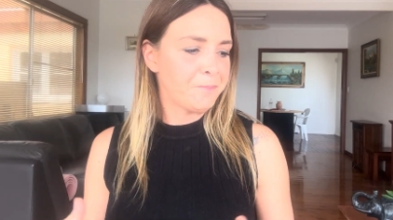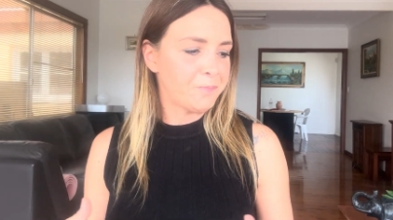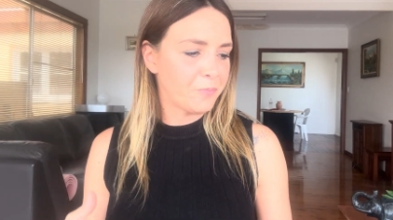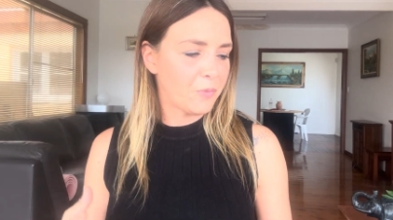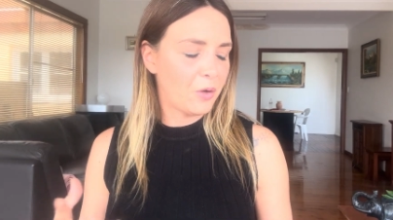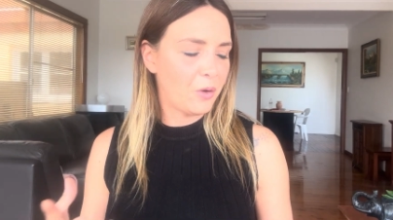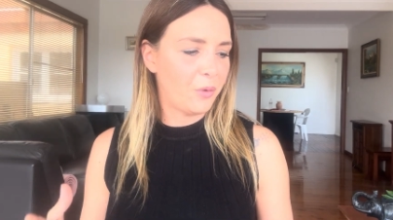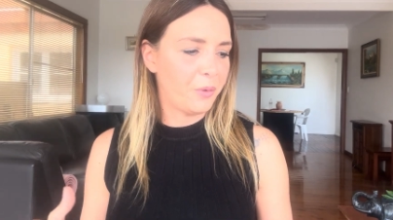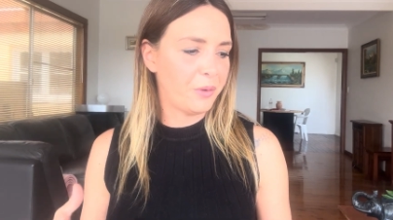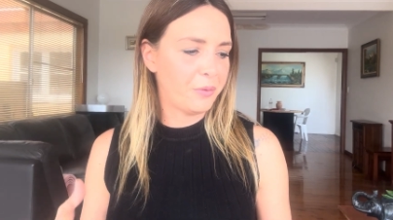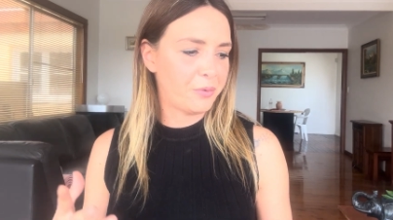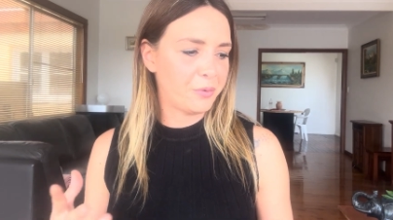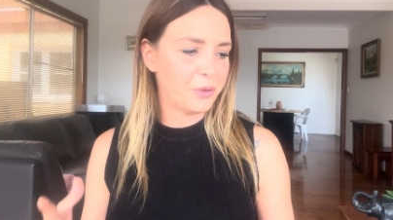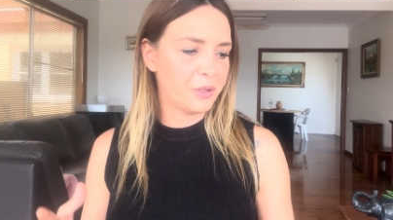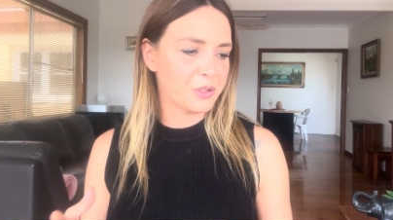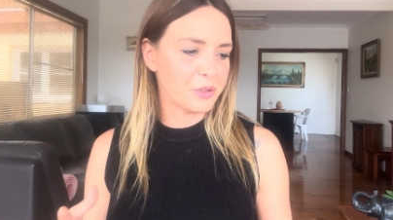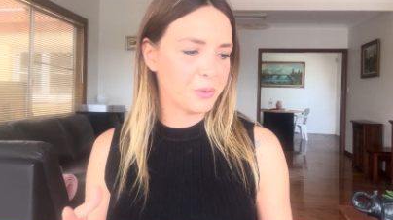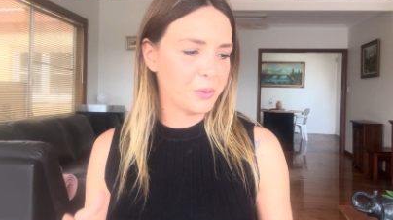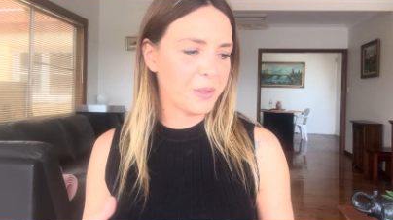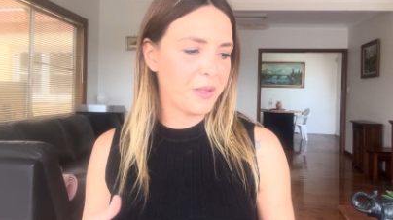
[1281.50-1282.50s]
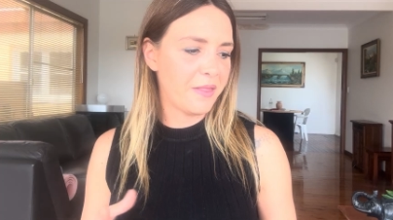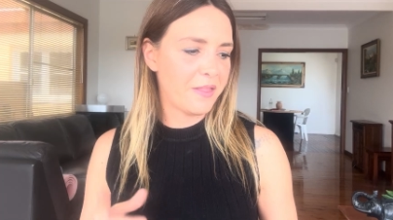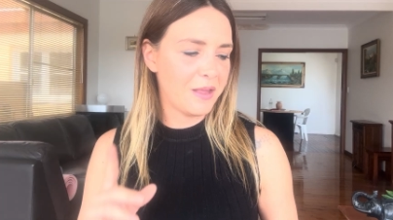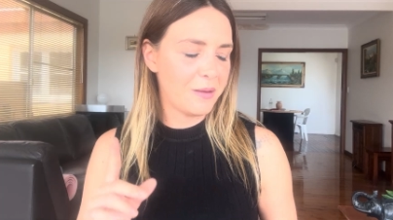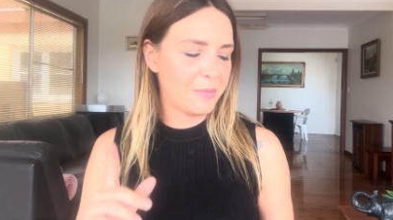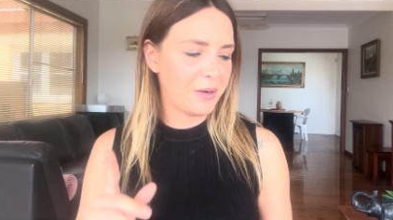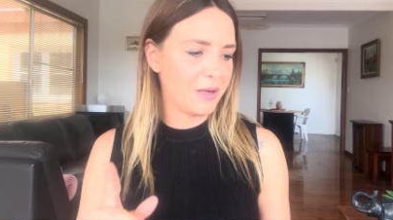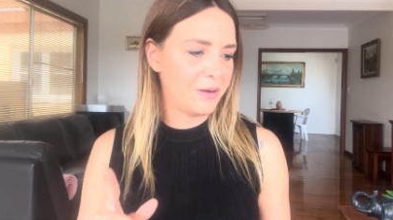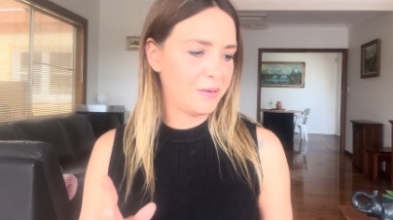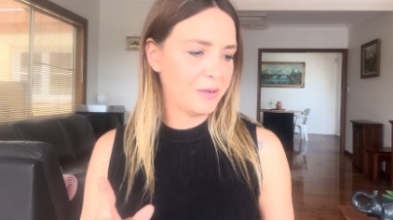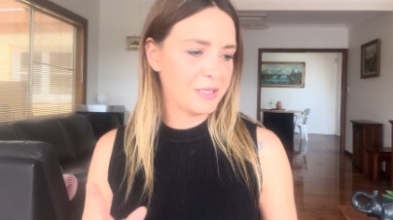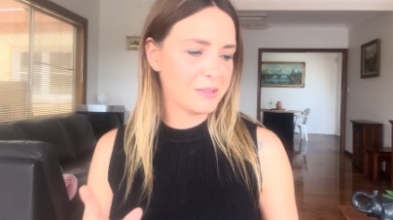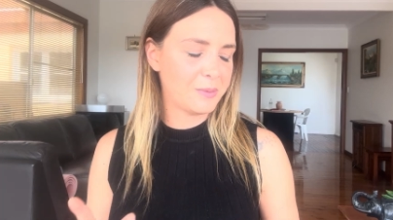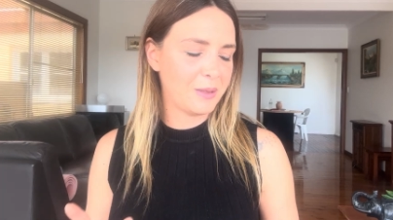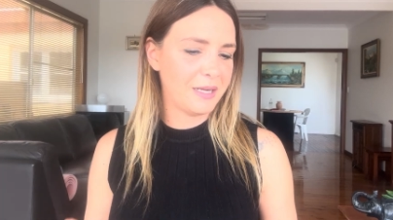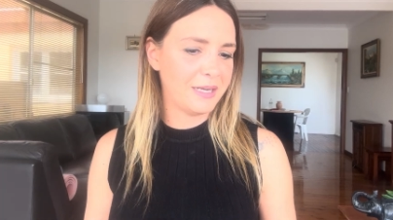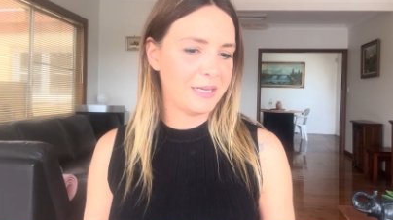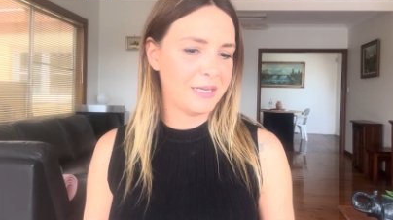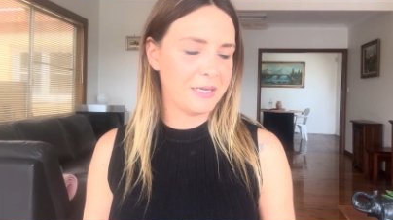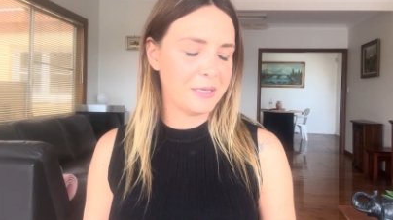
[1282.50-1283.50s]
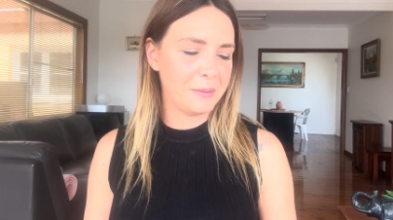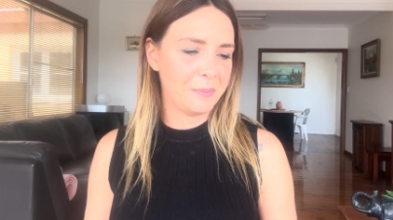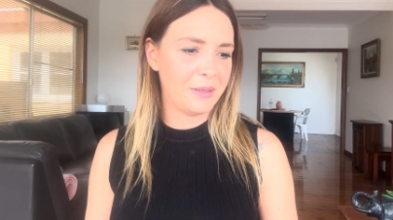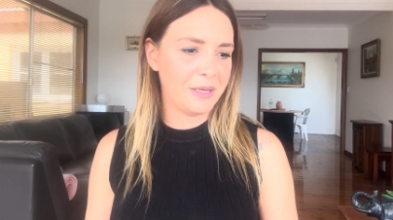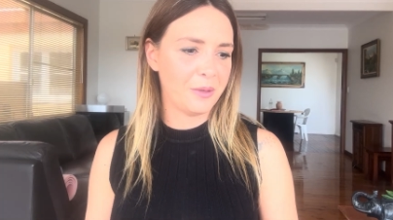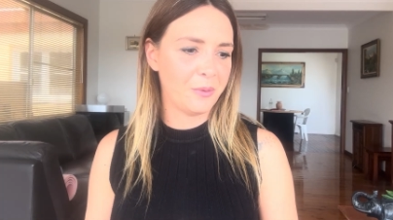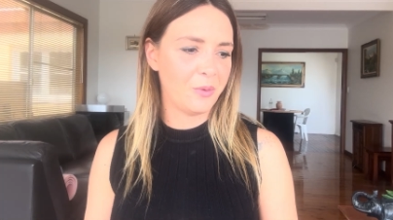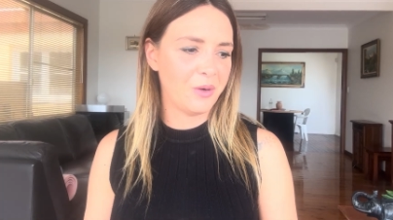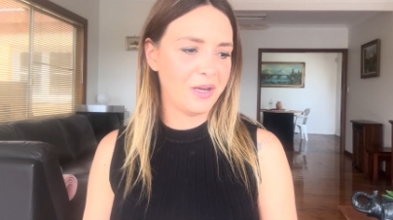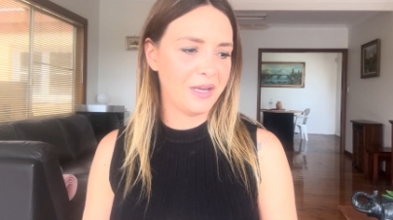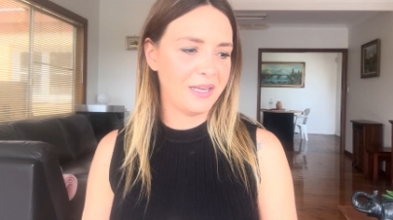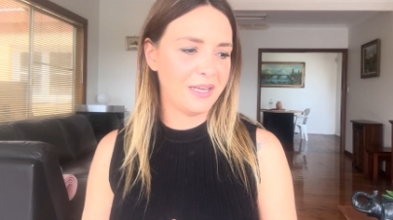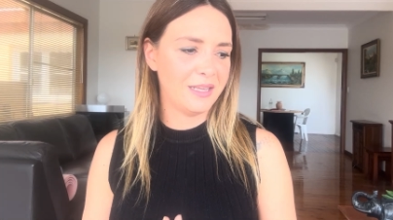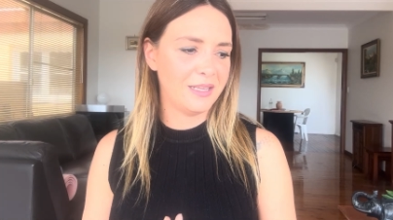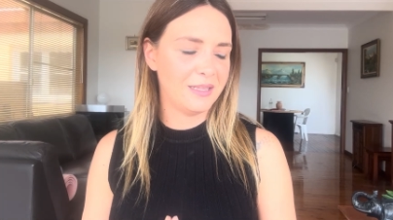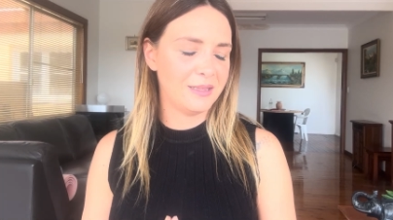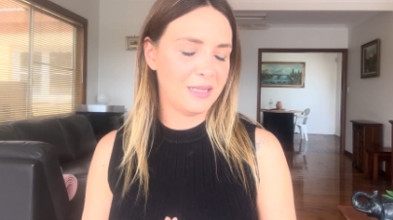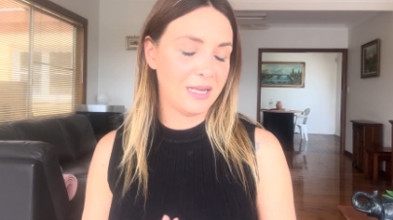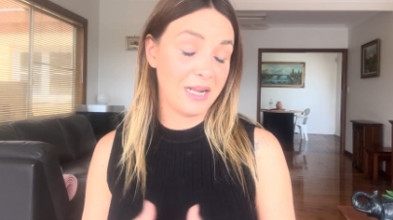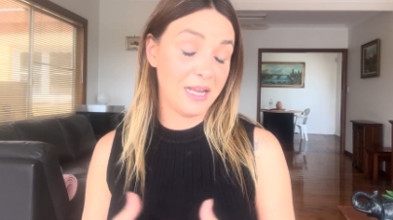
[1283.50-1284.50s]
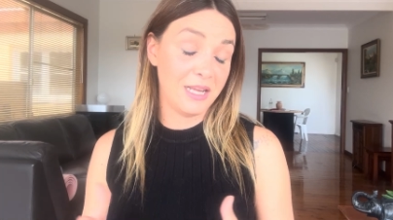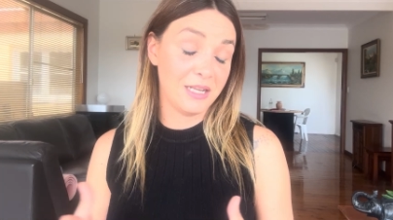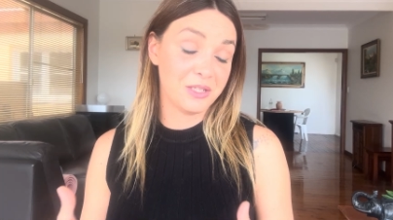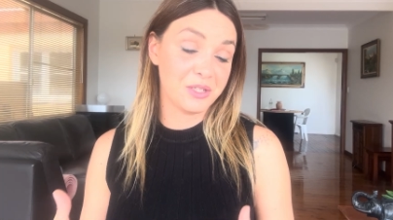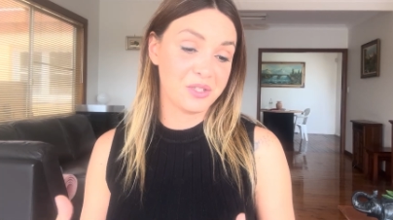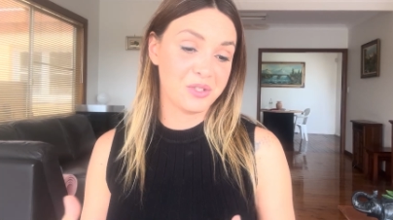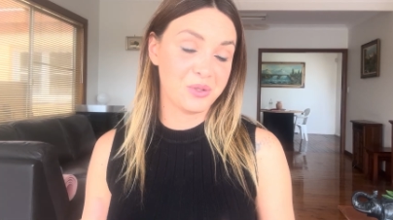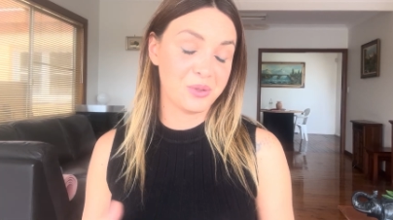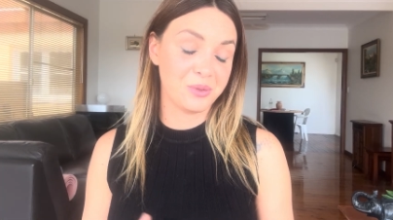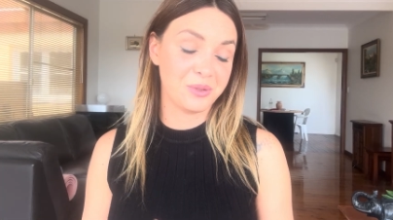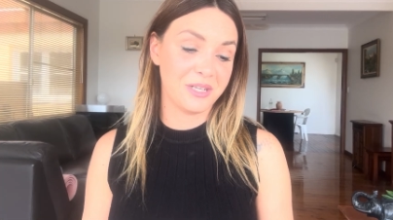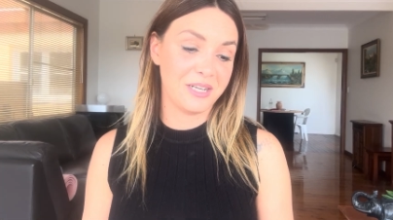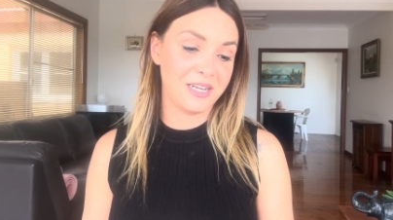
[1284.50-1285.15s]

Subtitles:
going through the talking thing, but I'll explain it in a minute why that I understood,